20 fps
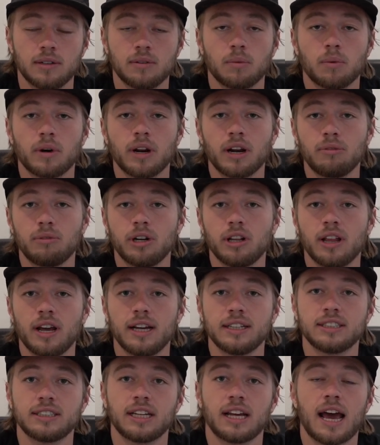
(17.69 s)
What I
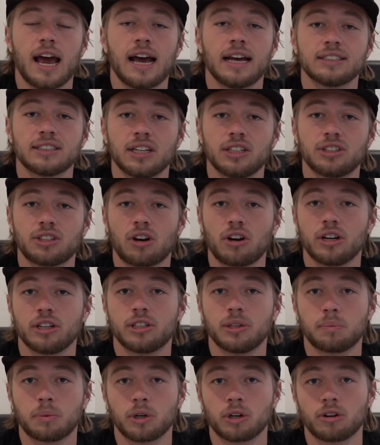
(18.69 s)
realized as I started
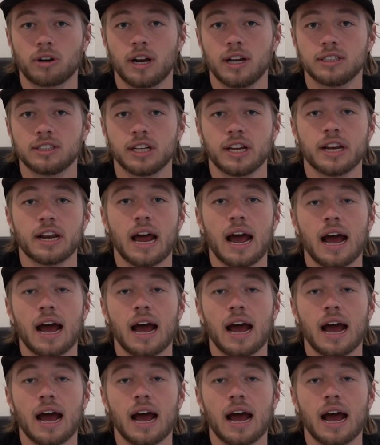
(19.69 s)
to progress and